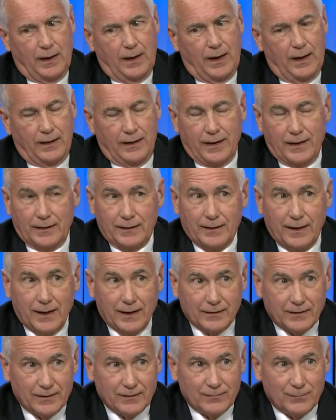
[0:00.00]
Again,
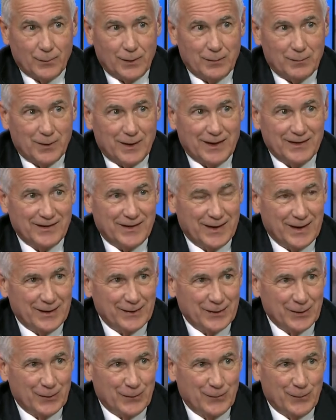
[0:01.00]
read minds,
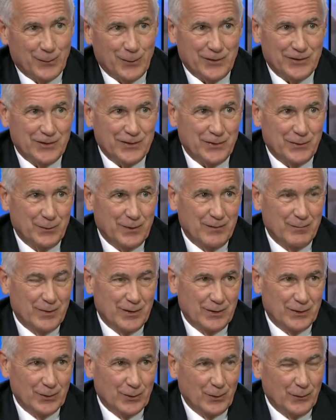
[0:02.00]
can't tell fortunes. We've
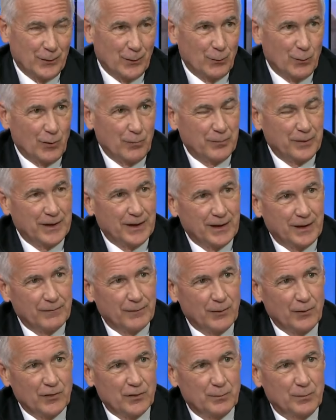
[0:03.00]
been told there won't be any
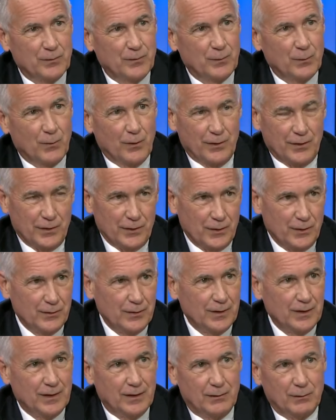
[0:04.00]
votes before
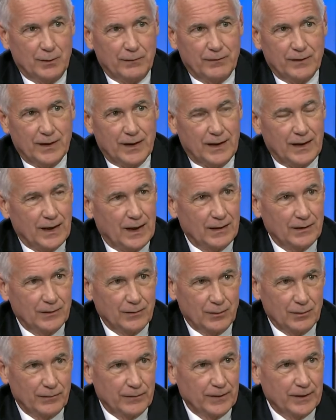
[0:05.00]
noon. We've not had
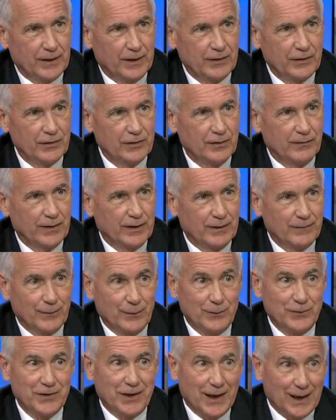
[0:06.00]
notification of any
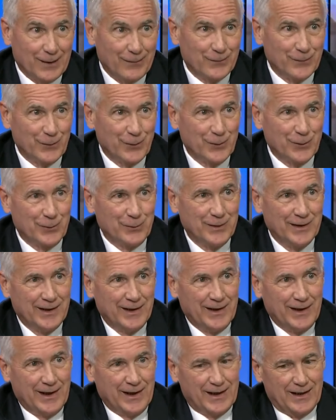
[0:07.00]
votes after noon.
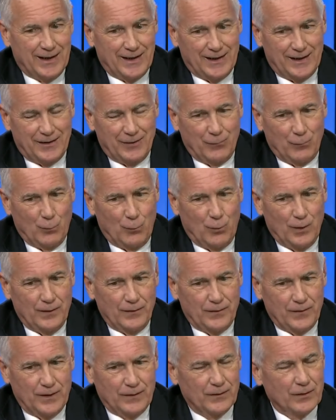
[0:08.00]

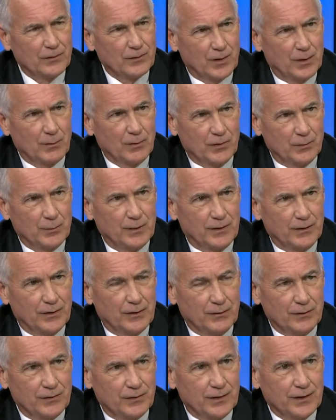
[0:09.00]
One thing that troubles me,
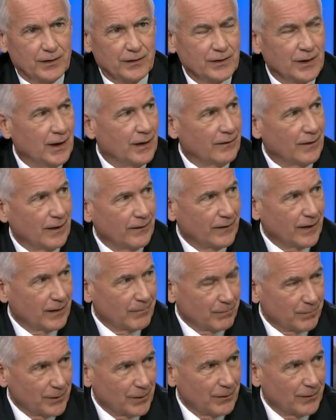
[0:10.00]
though, is this.
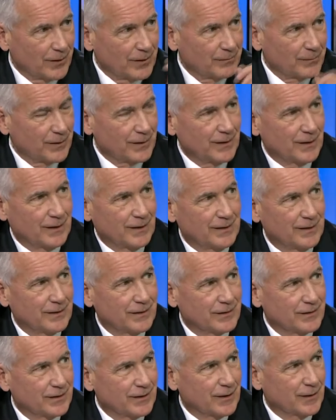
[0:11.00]
That building behind
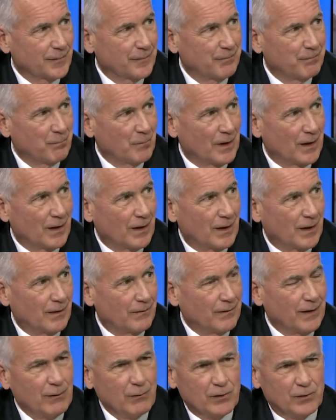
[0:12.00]
us there,
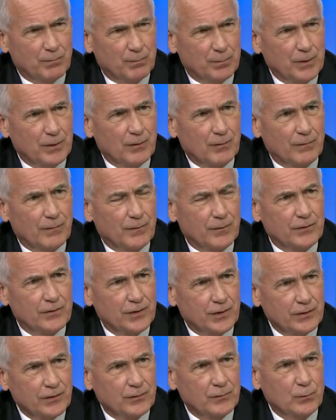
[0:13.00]
that was built for
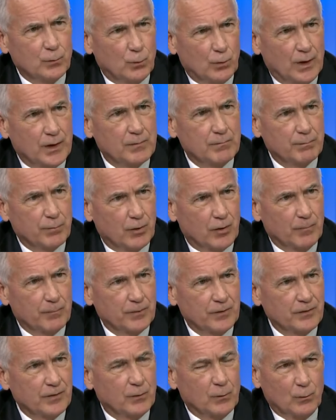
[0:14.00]
just one
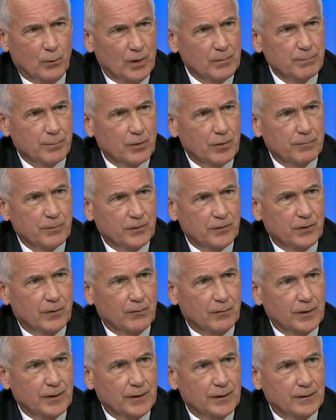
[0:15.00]
purpose and one purpose
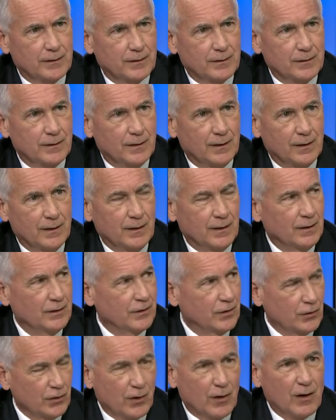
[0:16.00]
only,
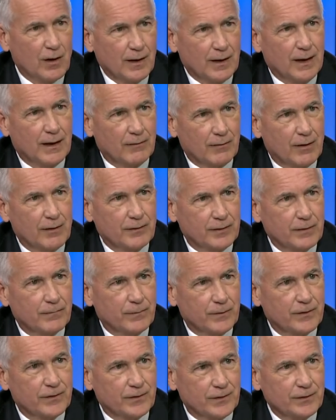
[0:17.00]
to talk out our
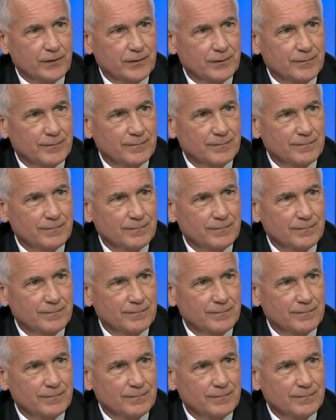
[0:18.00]
differences.